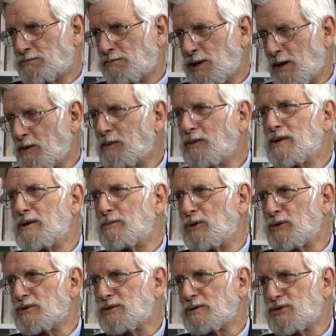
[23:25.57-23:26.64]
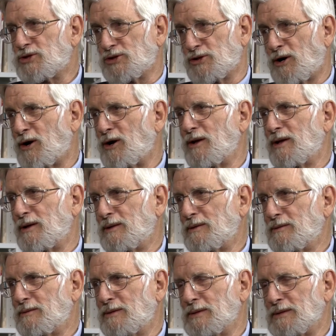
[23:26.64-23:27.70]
probably the most startling